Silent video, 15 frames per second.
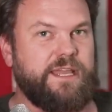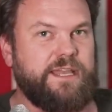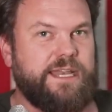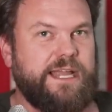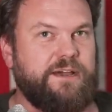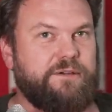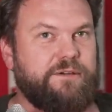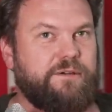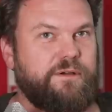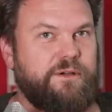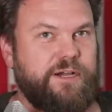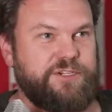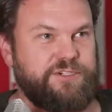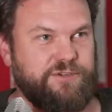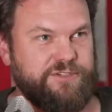Now,
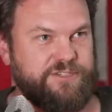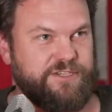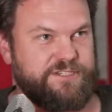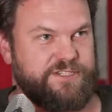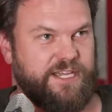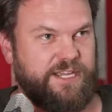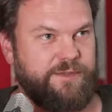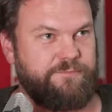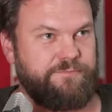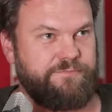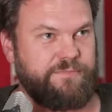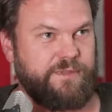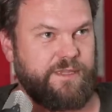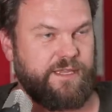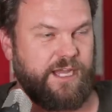I should also say,
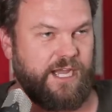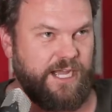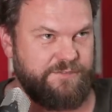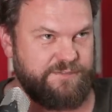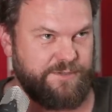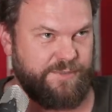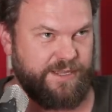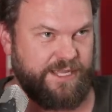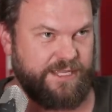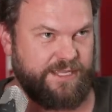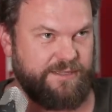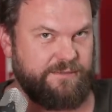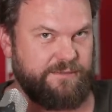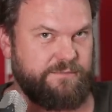after paying